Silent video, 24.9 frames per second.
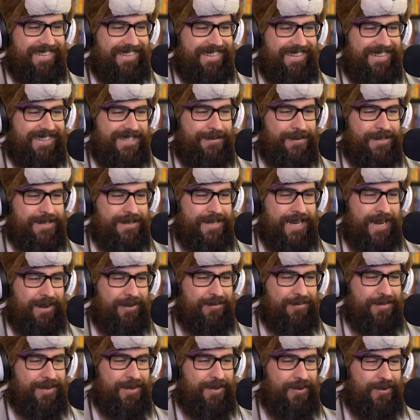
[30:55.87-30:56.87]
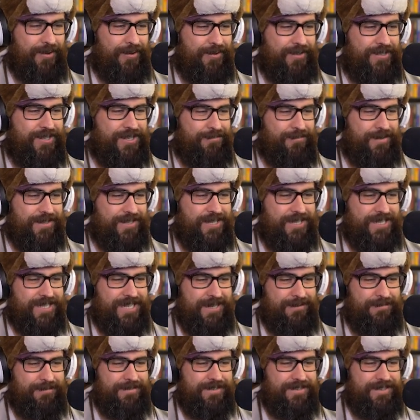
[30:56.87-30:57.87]
Uh, spent some time with Miu, but she
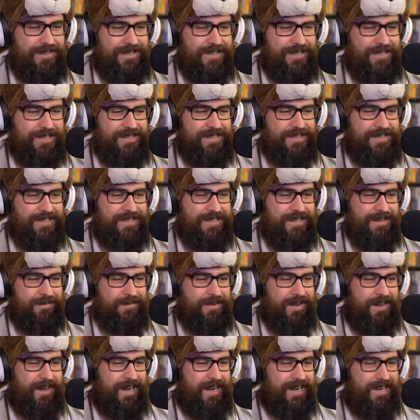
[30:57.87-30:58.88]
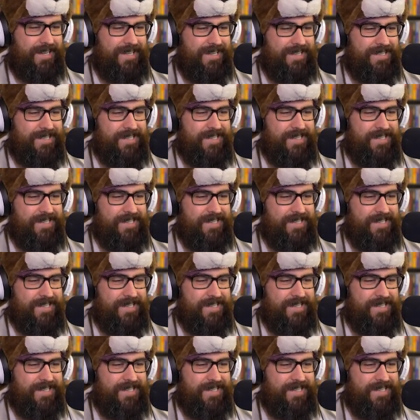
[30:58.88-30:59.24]
seemed seemed oddly